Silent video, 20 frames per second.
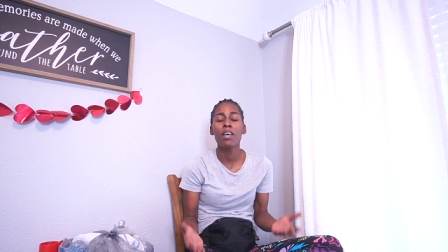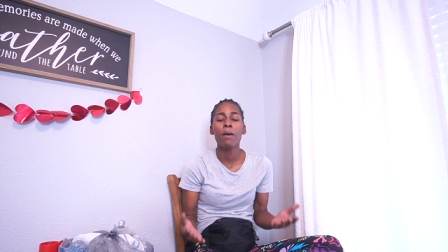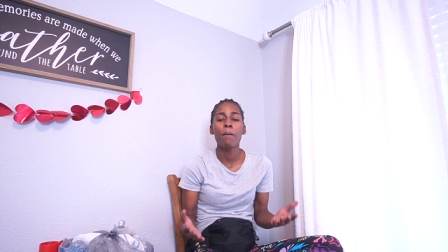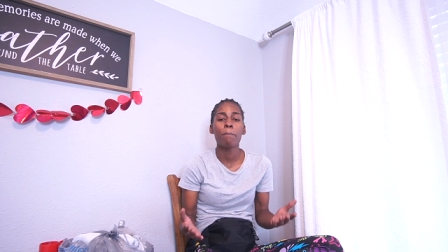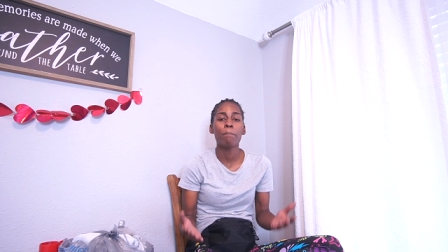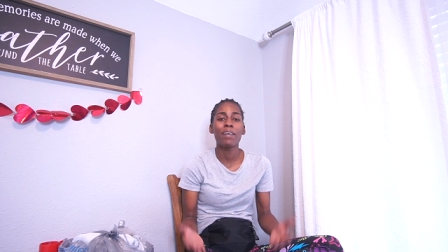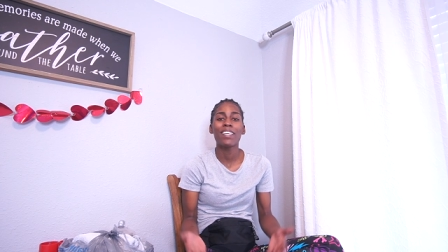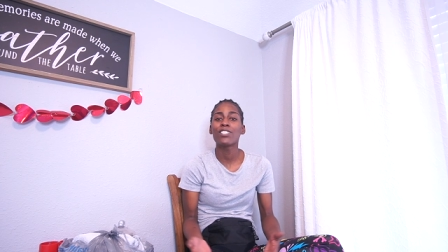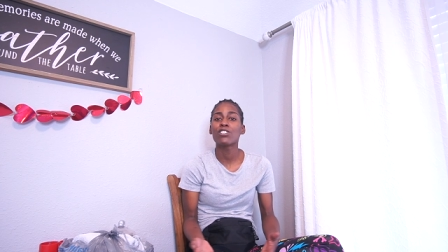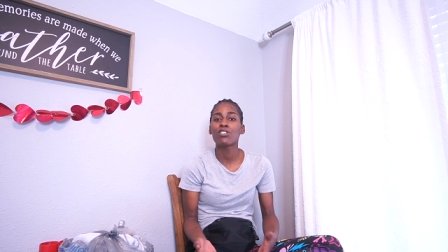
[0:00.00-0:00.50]

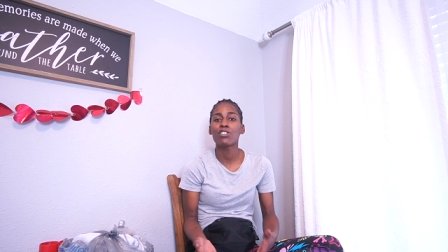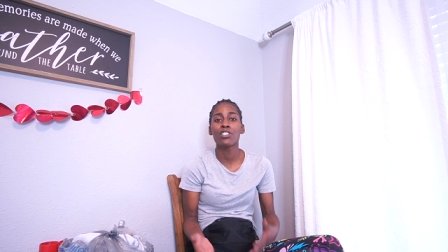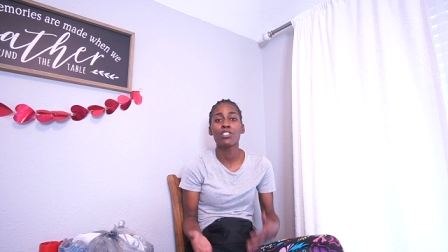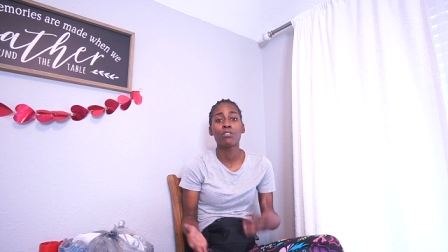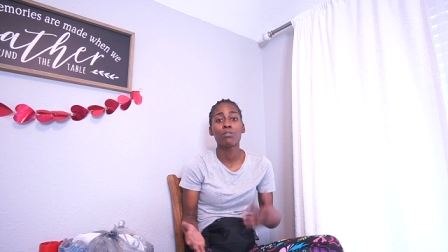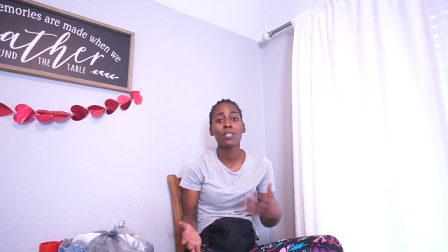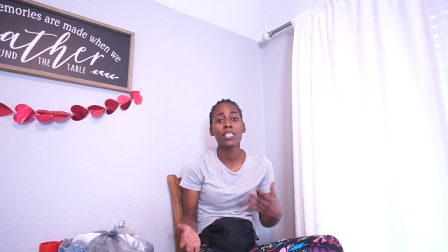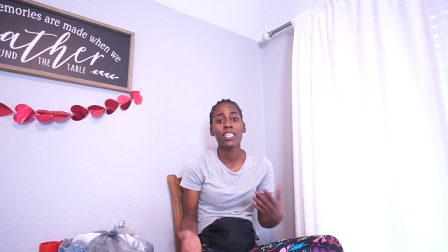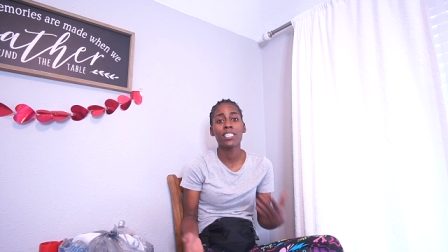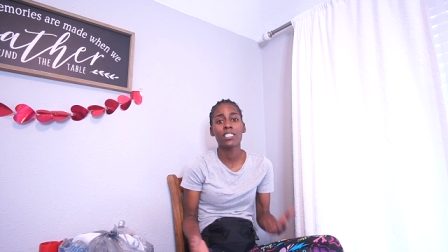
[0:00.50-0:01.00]
make sure
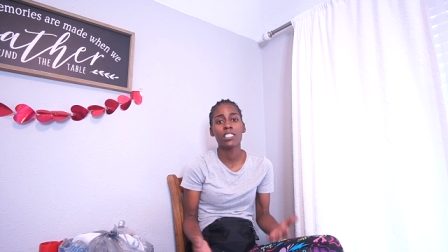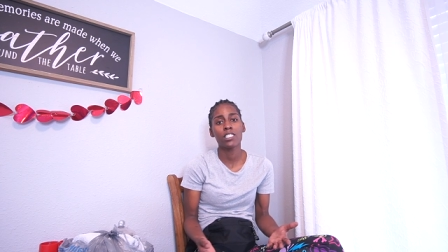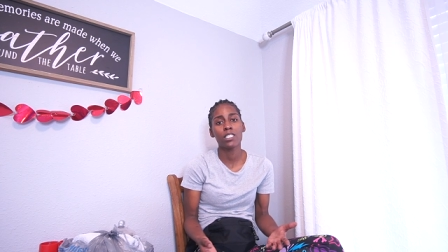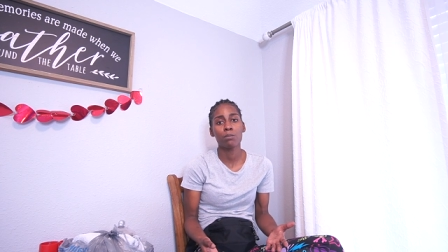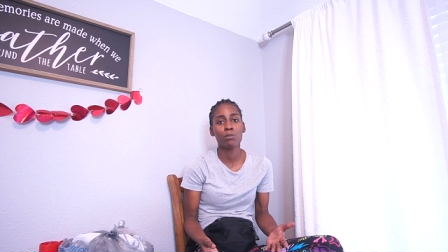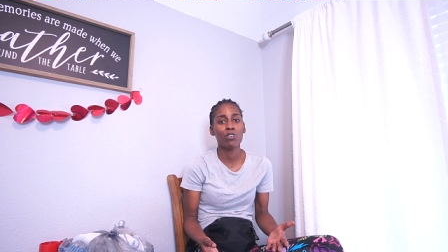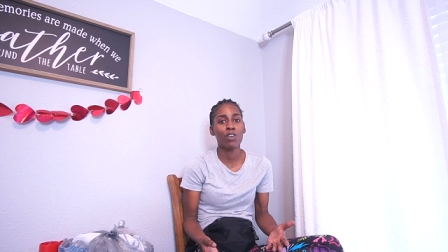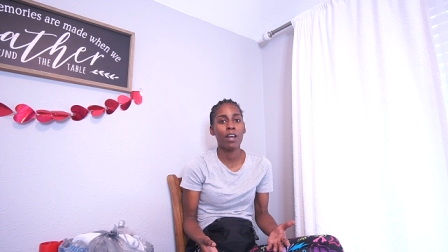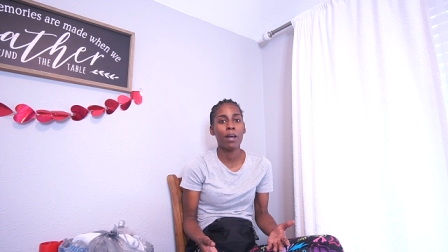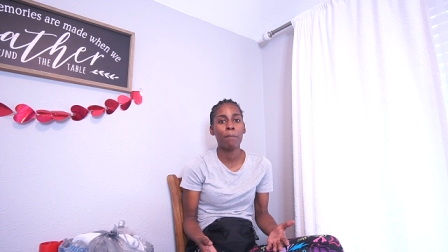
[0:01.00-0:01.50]
you hit the
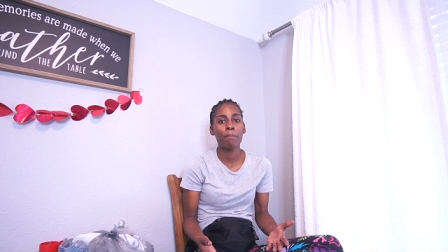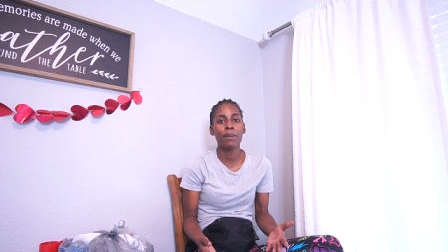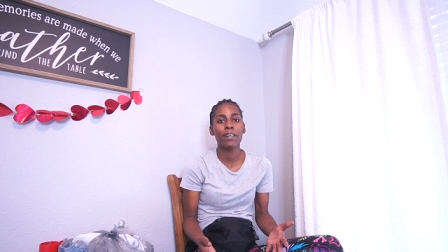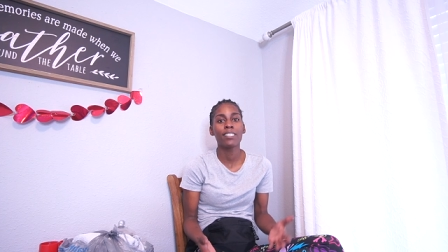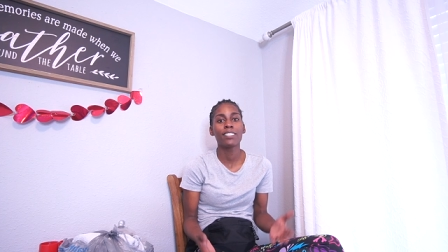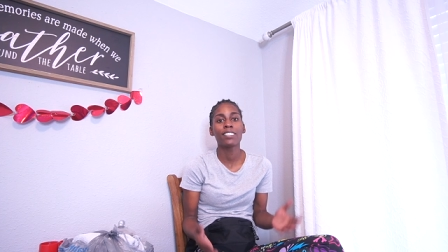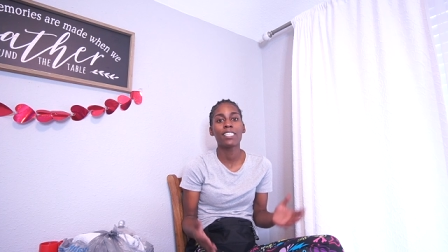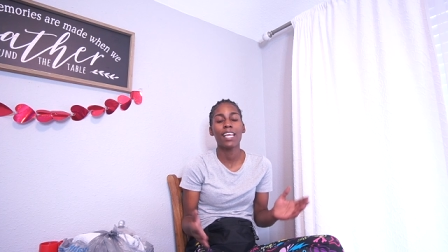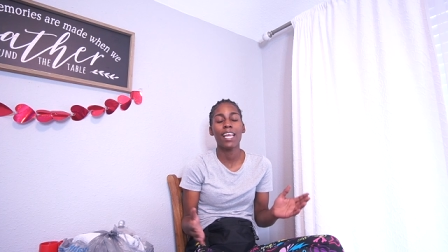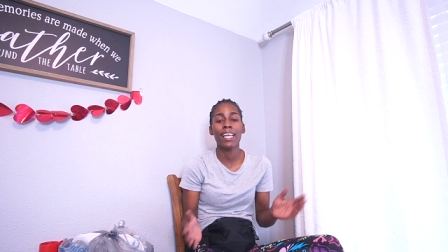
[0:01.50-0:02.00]
subscribe button